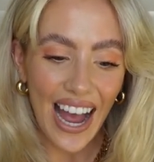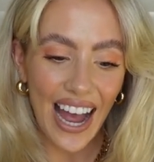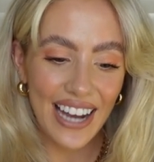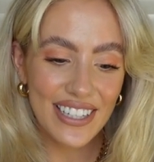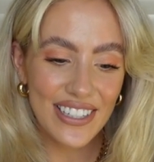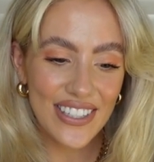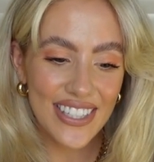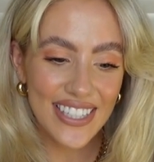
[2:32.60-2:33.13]

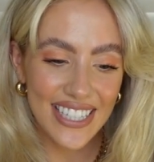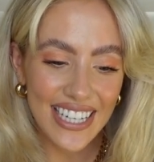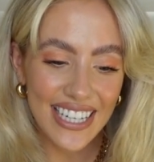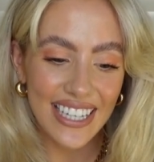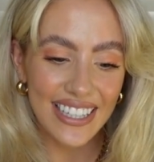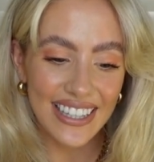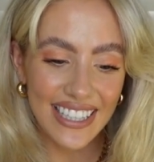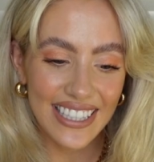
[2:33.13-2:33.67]
and just
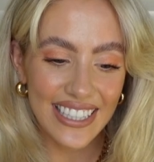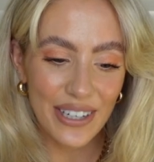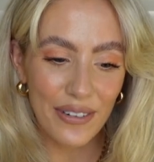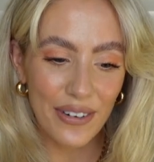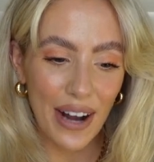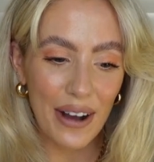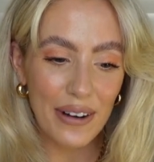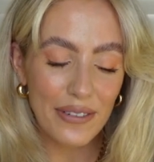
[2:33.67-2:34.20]
see the
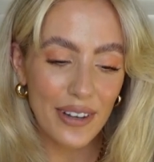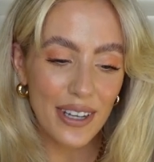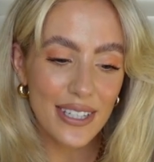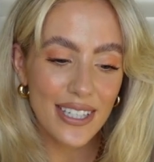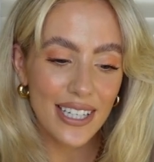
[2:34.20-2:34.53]
different outfits.